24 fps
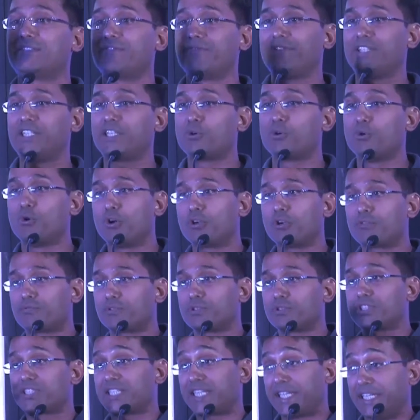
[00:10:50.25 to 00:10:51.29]
When they go on for
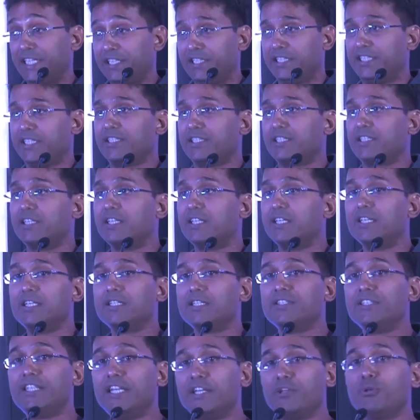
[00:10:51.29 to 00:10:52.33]
the second year,
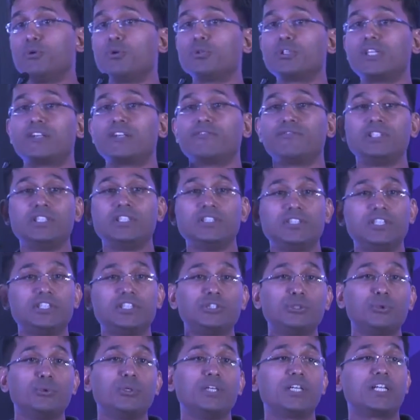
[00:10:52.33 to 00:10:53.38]
they know that within this
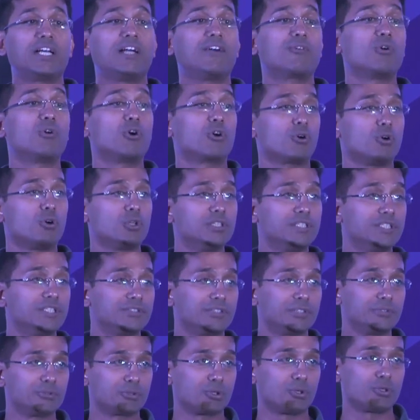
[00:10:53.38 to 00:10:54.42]
unit I've got all
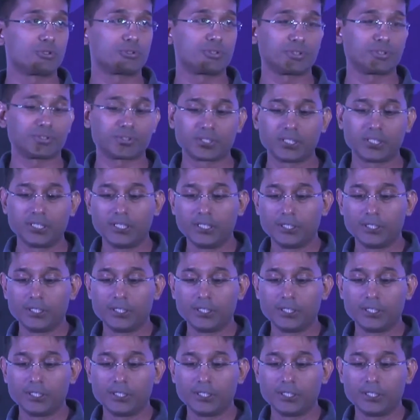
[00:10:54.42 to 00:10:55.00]
these resources.